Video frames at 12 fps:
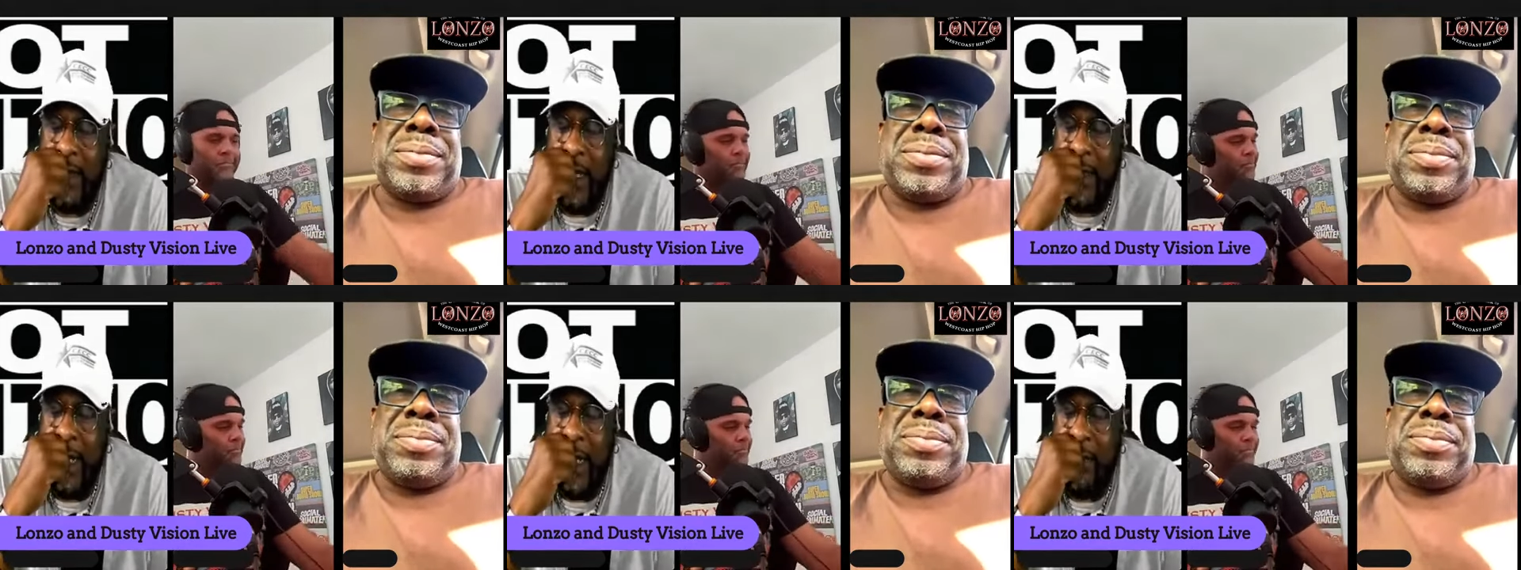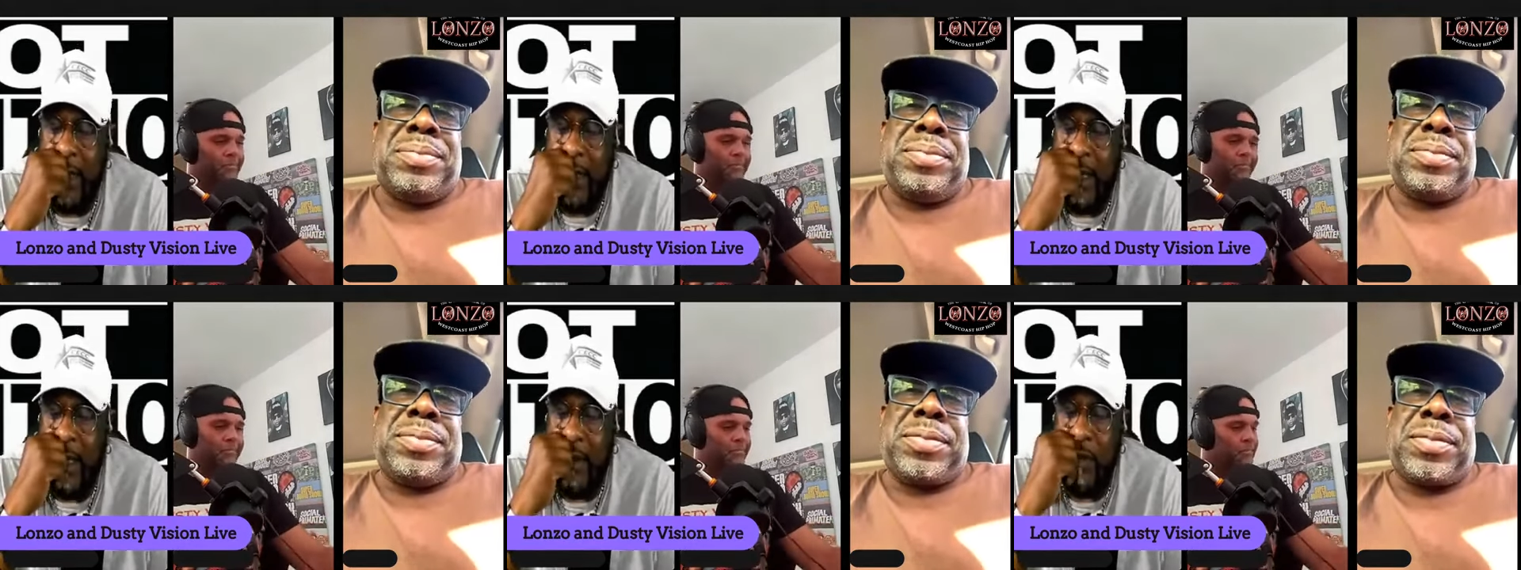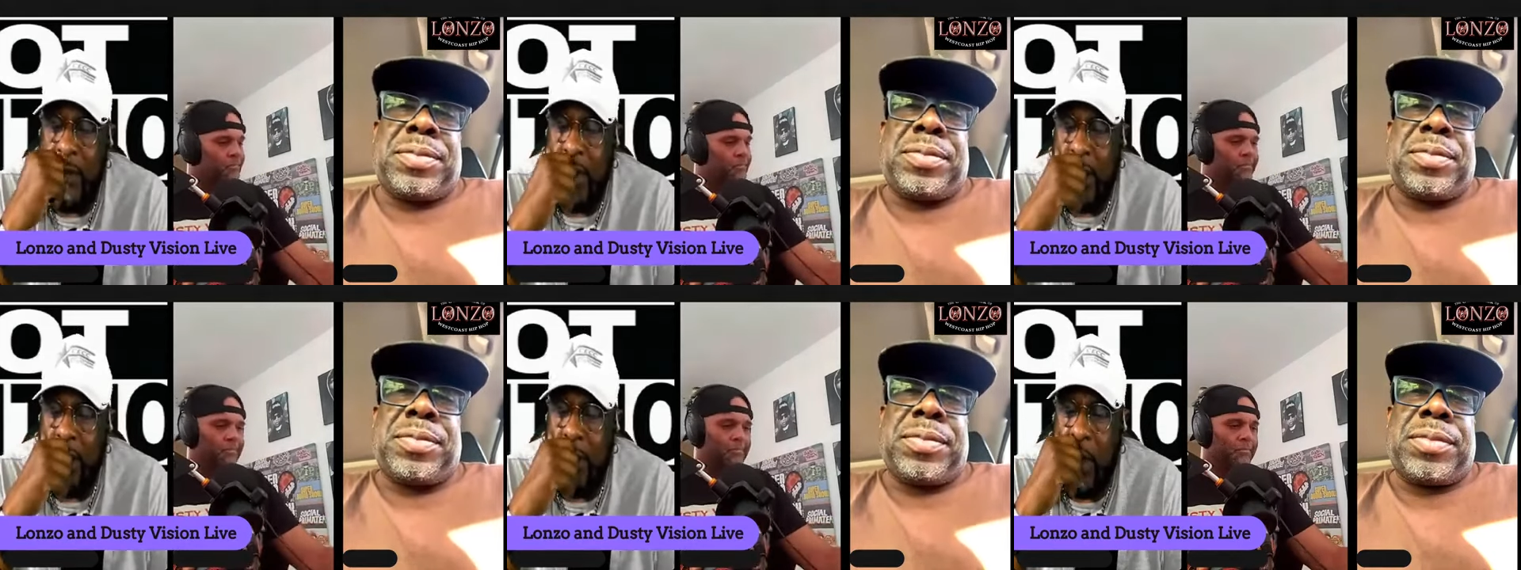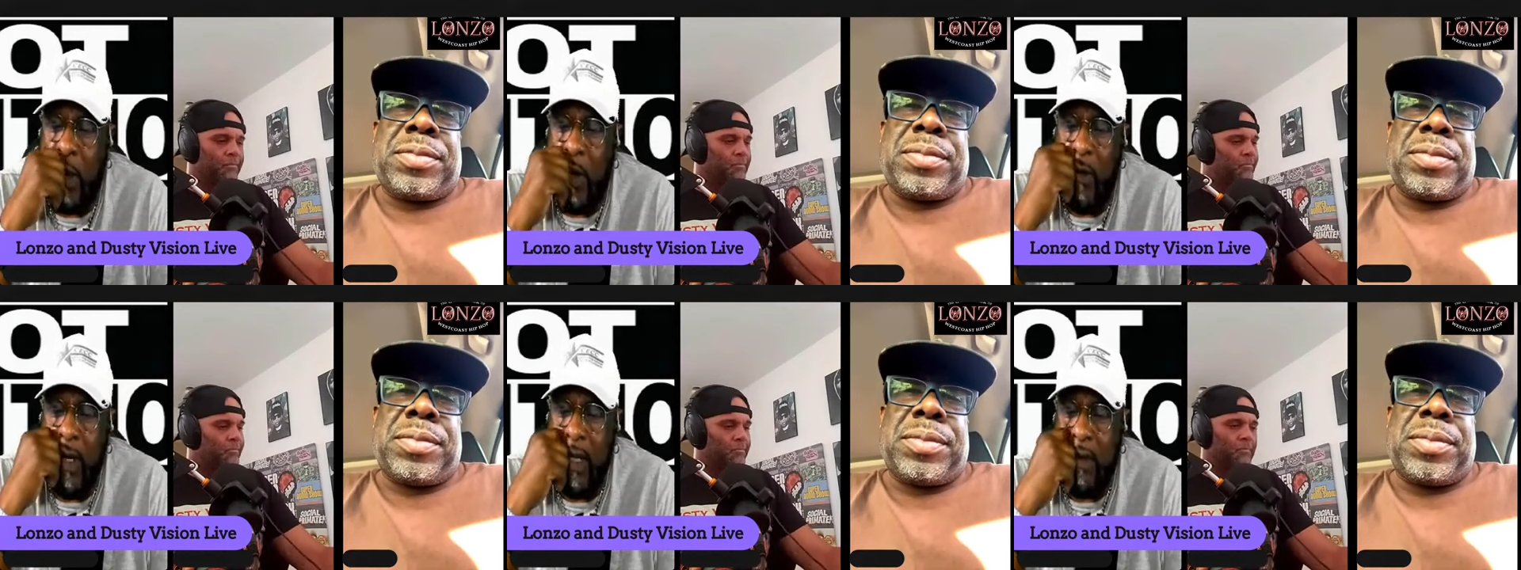Speaker 1: that right there, dude, is something that
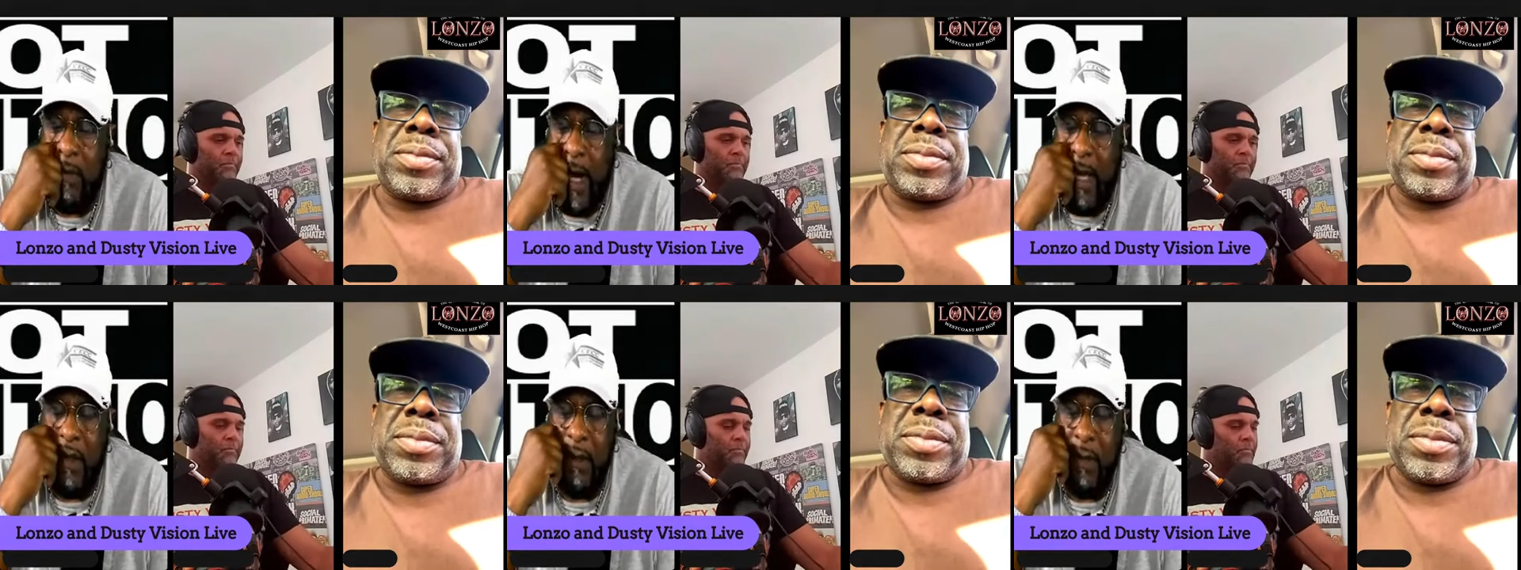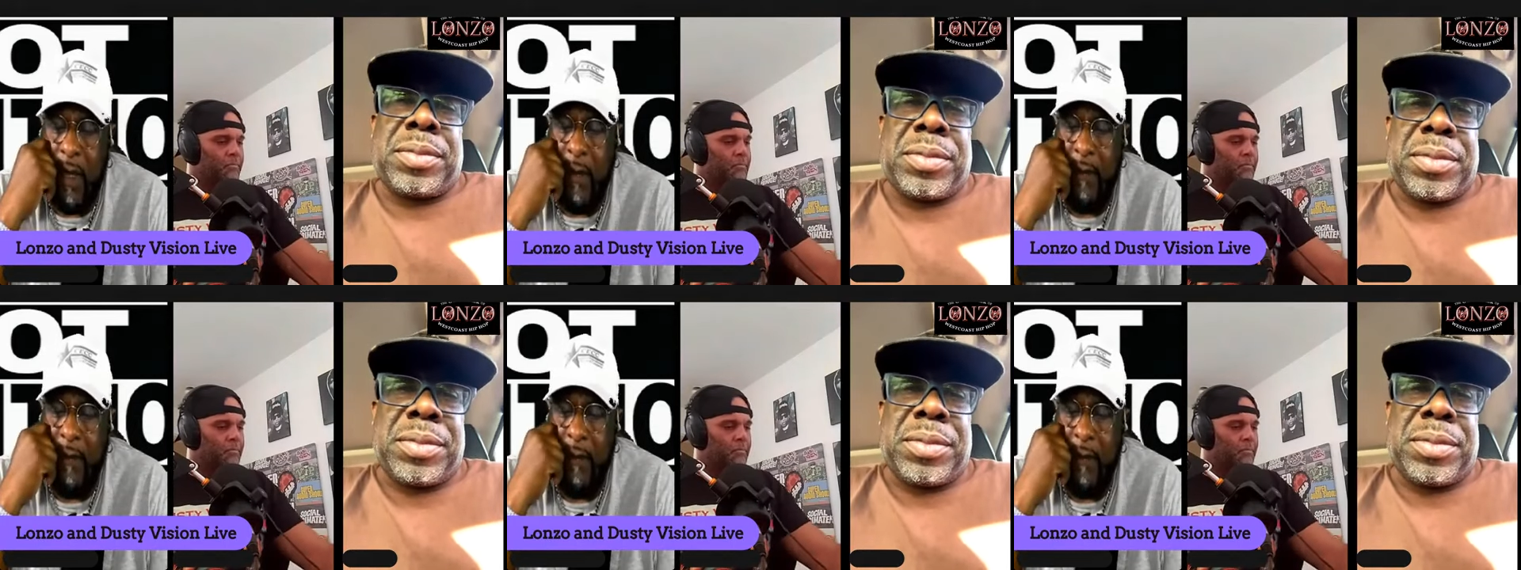always bothered me.